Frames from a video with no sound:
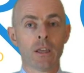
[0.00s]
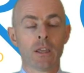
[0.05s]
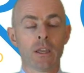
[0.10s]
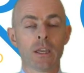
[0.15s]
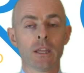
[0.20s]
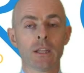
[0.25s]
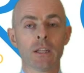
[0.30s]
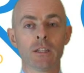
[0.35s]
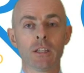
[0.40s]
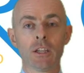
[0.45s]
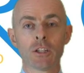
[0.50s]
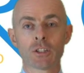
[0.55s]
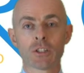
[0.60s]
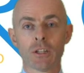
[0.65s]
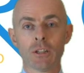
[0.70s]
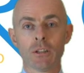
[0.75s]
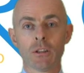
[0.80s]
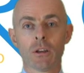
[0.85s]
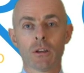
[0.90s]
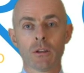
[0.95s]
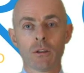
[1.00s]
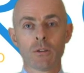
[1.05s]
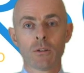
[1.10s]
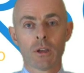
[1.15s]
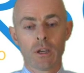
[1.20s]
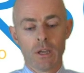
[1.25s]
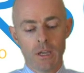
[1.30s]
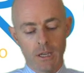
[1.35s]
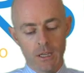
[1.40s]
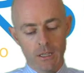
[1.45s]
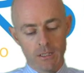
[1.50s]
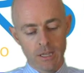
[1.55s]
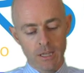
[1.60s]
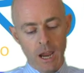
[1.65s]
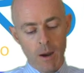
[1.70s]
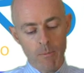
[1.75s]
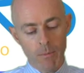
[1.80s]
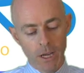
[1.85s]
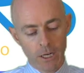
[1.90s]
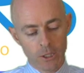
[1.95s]
In addition,
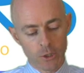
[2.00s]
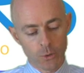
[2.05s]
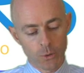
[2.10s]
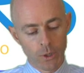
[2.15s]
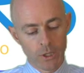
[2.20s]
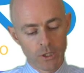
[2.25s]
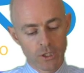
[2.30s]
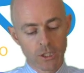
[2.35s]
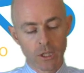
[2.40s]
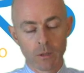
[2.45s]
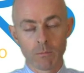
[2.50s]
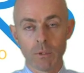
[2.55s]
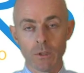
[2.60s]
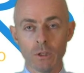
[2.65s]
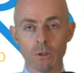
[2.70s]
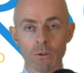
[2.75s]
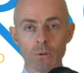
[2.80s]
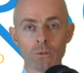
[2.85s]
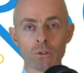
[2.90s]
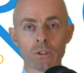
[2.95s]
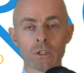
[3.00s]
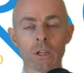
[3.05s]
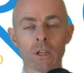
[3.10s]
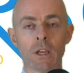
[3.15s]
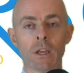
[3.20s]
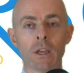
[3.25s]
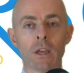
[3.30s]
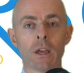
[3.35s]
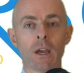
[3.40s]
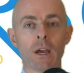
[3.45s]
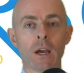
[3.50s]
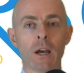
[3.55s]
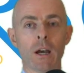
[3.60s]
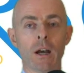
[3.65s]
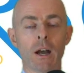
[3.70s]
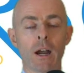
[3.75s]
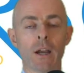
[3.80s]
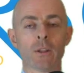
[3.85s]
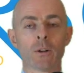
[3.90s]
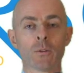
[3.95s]
tamarack joints can be used
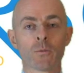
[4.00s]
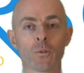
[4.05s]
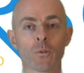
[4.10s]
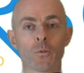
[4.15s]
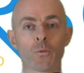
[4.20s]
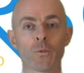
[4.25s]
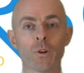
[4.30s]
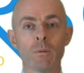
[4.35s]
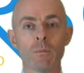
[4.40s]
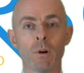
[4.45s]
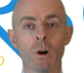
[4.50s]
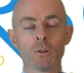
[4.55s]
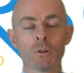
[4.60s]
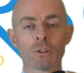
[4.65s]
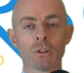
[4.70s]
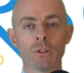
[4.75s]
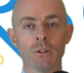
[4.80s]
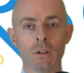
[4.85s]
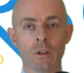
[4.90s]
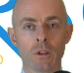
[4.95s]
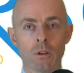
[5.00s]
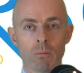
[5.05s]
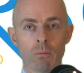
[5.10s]
either for free motion,